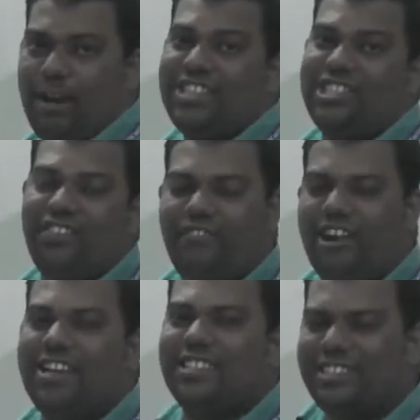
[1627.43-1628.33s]

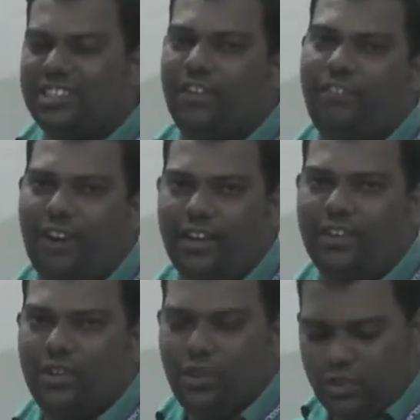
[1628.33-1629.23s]
bisulfides and sulfide.
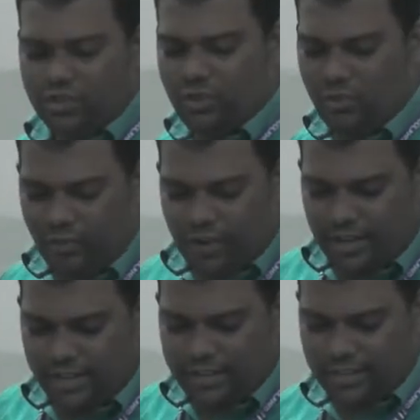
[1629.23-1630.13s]
So we
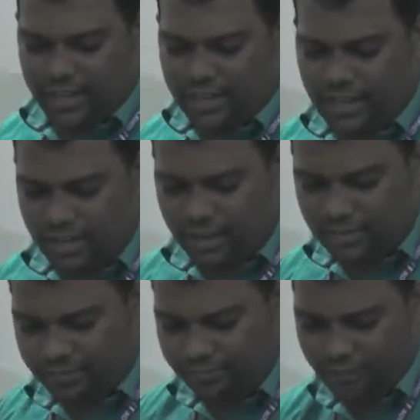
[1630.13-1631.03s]
will take
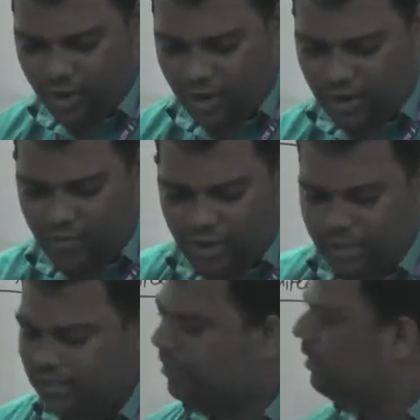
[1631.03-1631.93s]
here
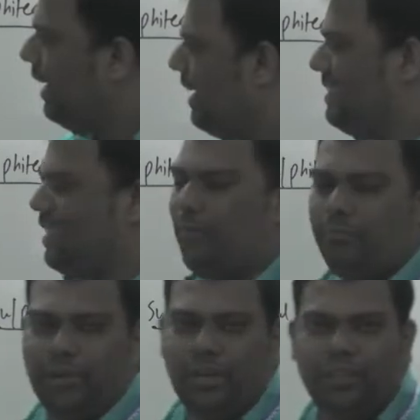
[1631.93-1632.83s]
one
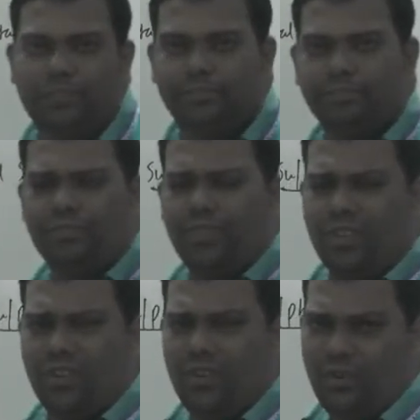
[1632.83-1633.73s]
example.
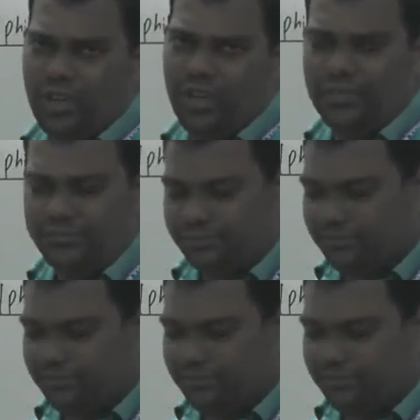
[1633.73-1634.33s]
Okay,